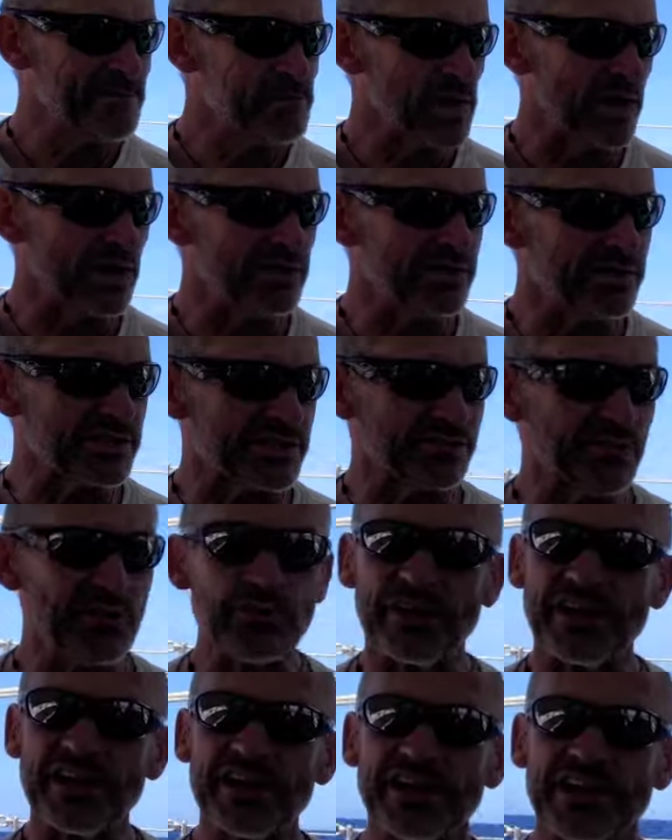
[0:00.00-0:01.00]
Well, this
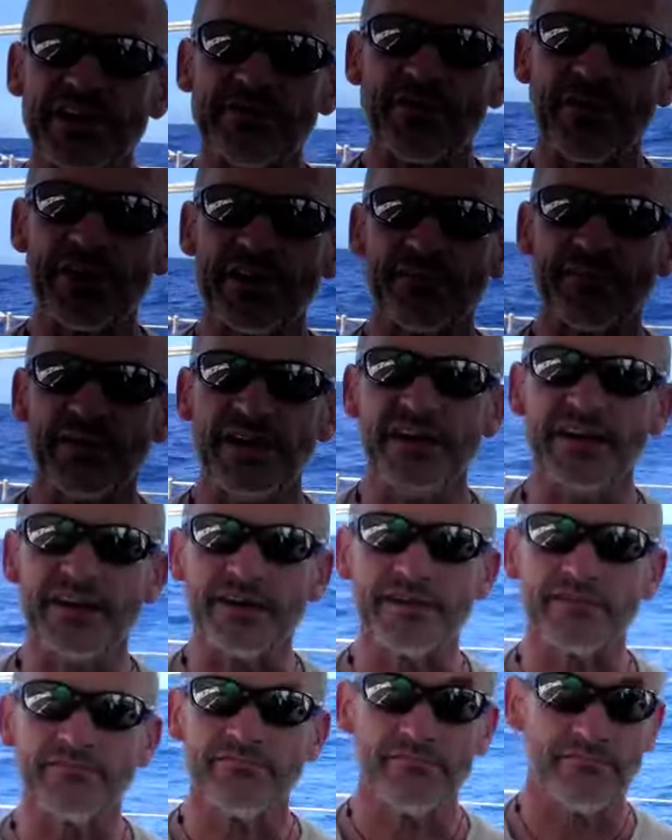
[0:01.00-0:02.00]
morning he
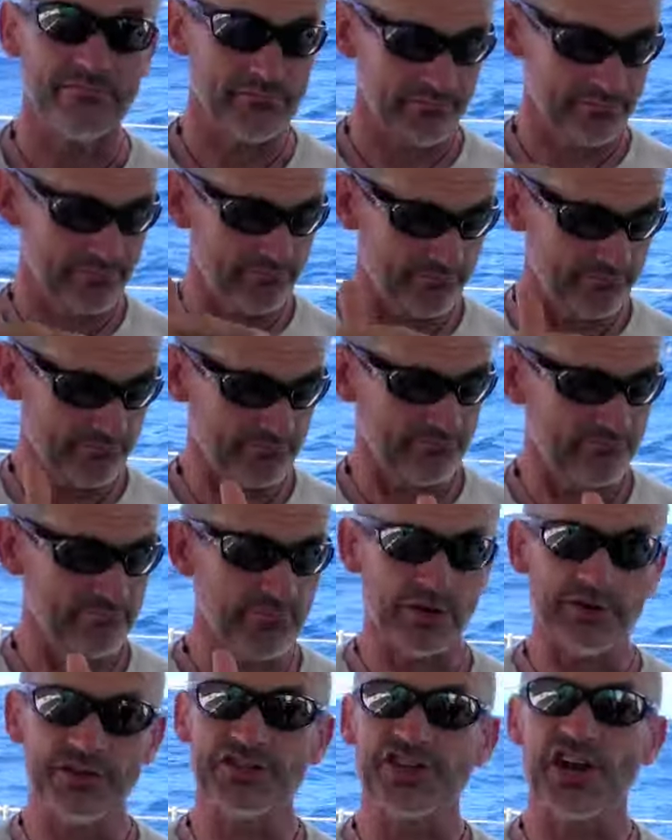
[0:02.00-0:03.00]
reappeared
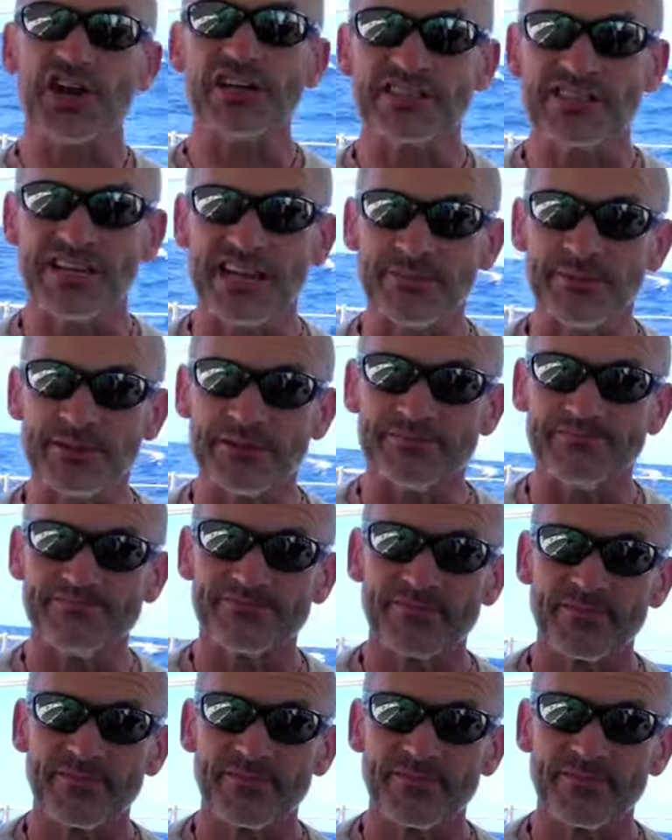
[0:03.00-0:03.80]
on the chart table.